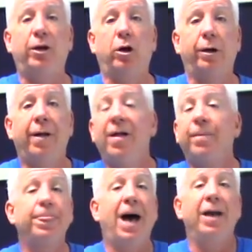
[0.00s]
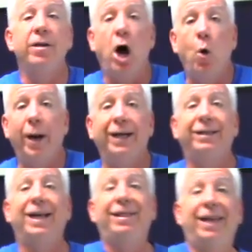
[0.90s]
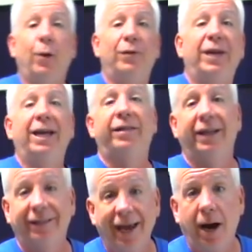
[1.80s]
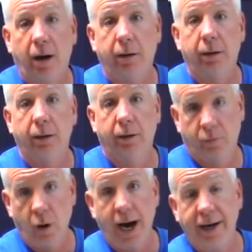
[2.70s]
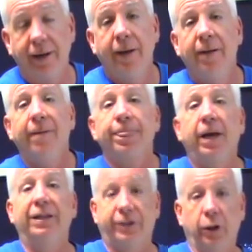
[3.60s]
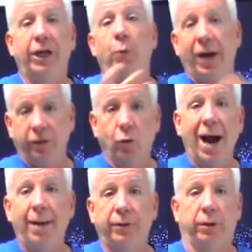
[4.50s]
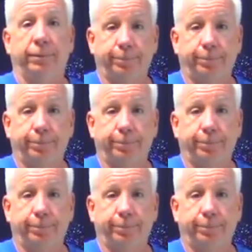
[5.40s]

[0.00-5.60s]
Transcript: her, not knowing that there was anything there, right? Until he went and grabbed her.